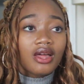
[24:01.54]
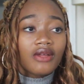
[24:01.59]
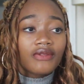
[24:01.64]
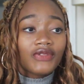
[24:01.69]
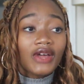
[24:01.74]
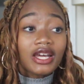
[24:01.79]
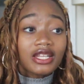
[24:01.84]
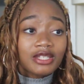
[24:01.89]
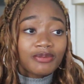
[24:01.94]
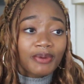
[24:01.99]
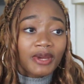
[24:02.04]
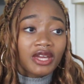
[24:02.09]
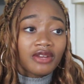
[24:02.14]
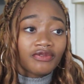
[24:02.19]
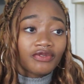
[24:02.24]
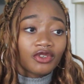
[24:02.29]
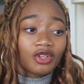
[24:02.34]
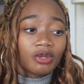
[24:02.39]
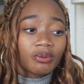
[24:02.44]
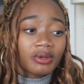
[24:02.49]
that's
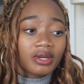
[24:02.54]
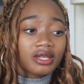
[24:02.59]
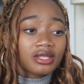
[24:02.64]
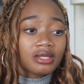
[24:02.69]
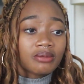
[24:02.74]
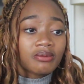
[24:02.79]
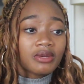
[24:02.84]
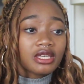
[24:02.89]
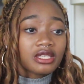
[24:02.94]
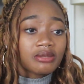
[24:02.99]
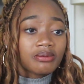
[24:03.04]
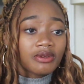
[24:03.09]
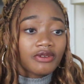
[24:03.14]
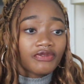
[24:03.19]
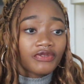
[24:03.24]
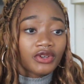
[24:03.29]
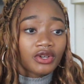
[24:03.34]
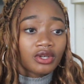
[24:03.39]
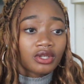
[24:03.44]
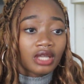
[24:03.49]
painful because it makes me
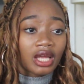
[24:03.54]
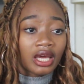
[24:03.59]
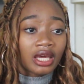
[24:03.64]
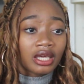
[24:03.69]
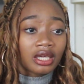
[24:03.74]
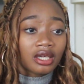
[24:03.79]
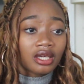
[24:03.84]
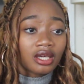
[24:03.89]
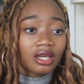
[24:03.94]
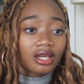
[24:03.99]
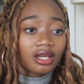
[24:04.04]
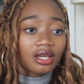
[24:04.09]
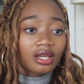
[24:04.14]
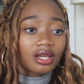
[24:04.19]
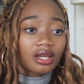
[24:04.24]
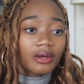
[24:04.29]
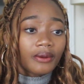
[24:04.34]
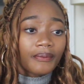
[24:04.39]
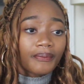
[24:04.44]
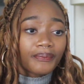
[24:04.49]
feel like
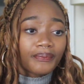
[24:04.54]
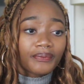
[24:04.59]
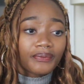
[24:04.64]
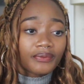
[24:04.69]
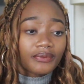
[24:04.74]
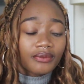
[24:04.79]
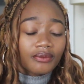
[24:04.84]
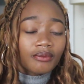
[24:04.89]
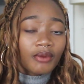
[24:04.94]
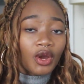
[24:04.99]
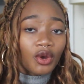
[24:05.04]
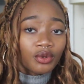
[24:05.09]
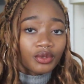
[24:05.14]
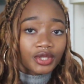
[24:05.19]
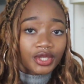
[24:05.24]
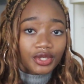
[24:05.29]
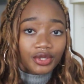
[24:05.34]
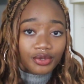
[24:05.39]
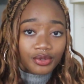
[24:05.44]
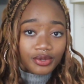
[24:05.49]
my
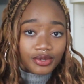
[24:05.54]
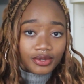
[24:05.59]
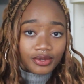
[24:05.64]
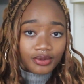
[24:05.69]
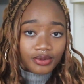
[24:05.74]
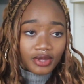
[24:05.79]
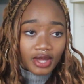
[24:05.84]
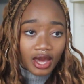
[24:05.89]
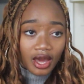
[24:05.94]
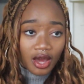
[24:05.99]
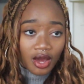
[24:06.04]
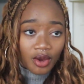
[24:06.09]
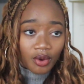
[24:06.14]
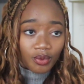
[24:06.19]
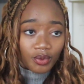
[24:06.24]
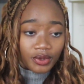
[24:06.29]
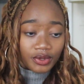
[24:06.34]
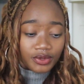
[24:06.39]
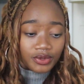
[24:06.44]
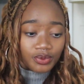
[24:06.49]
only use there
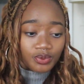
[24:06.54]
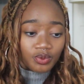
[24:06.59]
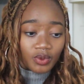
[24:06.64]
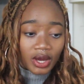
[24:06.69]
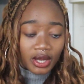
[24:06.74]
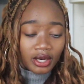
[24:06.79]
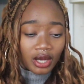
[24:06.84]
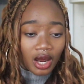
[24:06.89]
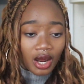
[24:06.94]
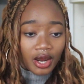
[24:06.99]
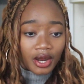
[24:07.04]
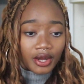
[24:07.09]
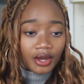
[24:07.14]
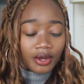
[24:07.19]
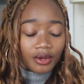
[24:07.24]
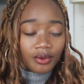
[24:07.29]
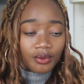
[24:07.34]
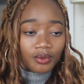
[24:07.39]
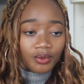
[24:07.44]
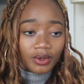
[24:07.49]
was when
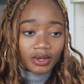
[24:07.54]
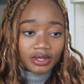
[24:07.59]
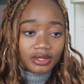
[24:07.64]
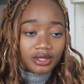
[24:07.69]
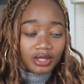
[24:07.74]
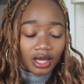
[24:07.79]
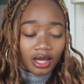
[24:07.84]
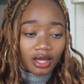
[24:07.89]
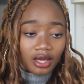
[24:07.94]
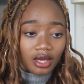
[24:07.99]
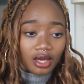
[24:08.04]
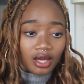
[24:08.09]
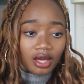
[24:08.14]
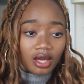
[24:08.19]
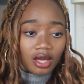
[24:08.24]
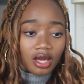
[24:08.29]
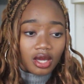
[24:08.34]
I was like